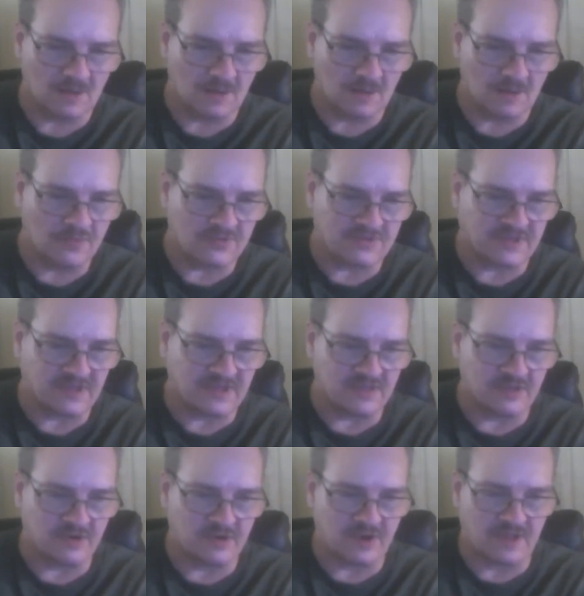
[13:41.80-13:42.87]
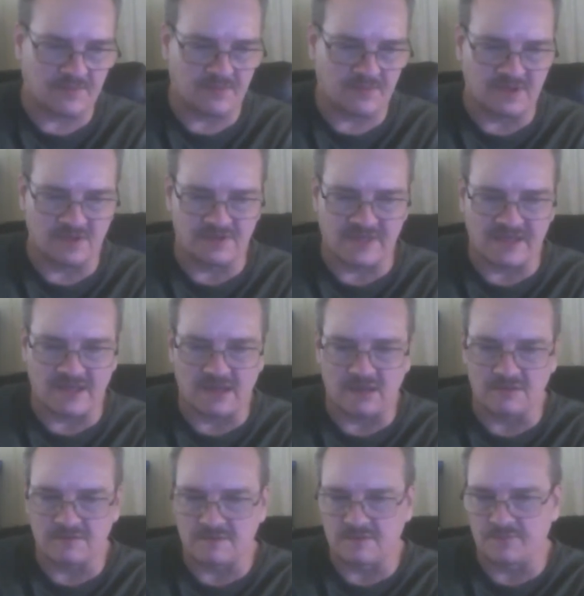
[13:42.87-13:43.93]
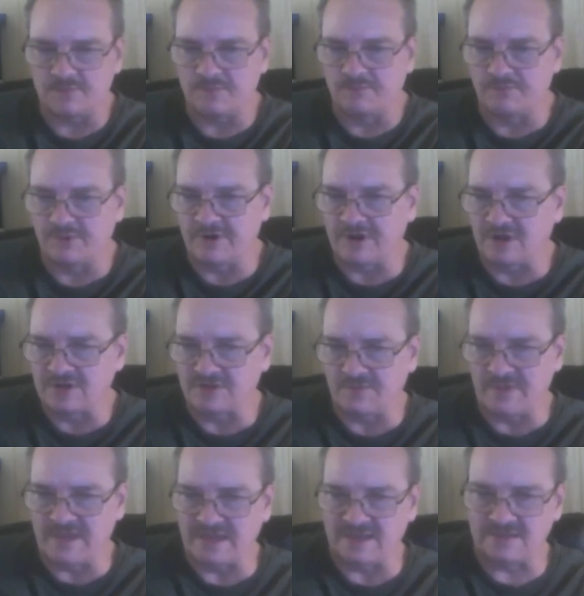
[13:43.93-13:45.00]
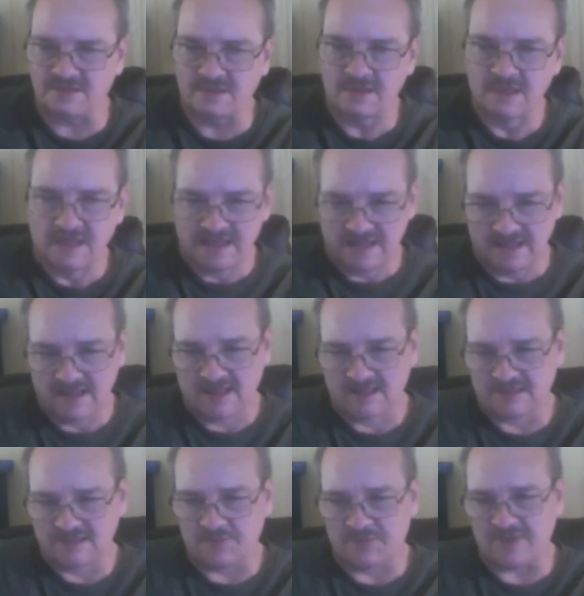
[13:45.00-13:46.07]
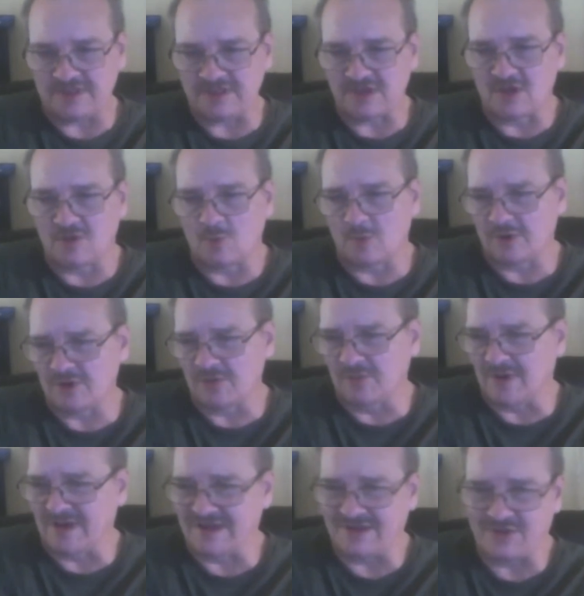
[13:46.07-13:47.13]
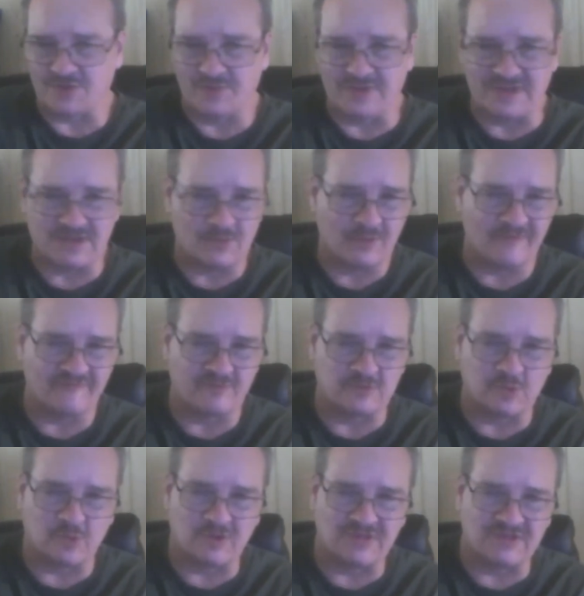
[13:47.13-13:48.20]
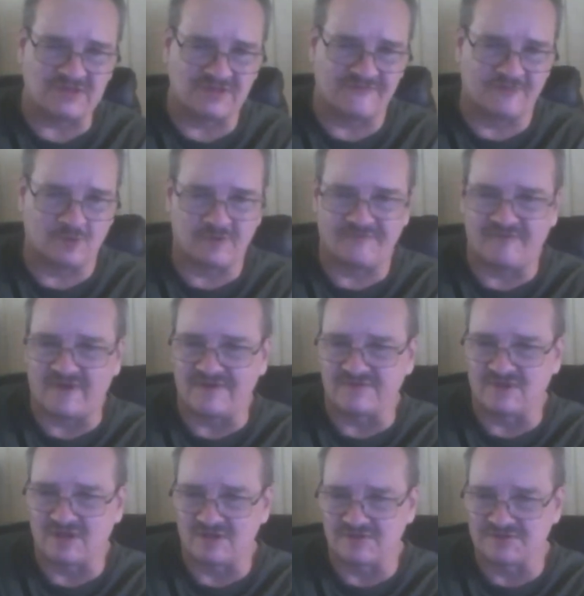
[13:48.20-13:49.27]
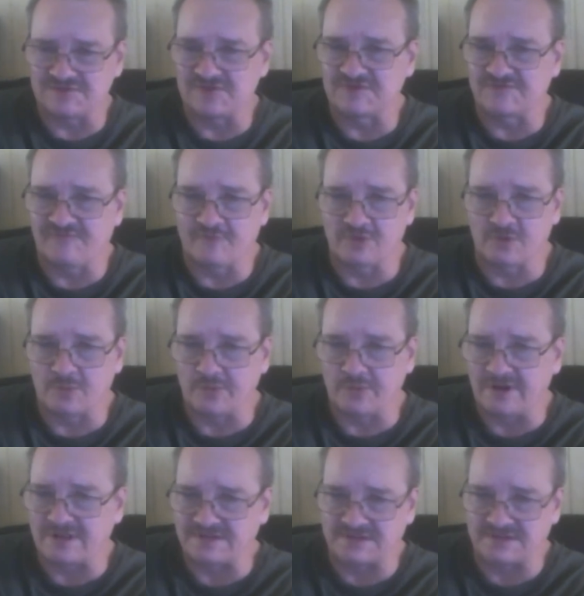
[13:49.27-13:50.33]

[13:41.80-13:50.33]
put together and mailed out, print on demand, depending on where you buy it, could be anywhere from $20 to $45 just for the print.